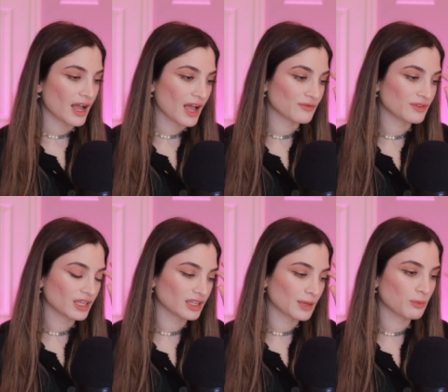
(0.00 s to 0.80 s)
I feel
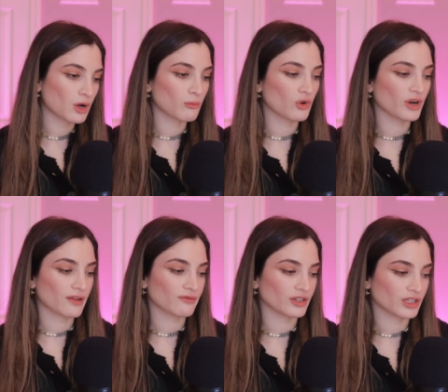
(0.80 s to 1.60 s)
like they put more
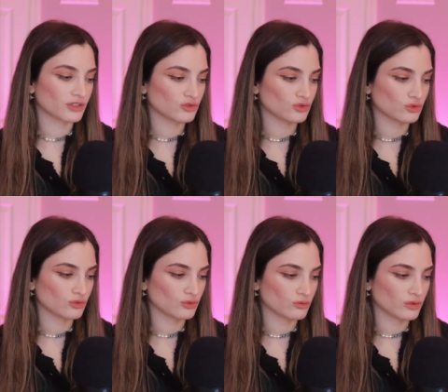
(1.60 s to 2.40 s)
effort
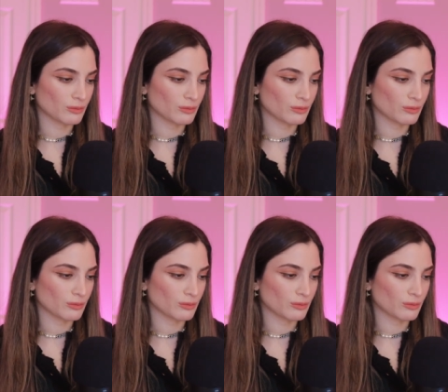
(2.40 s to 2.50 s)
into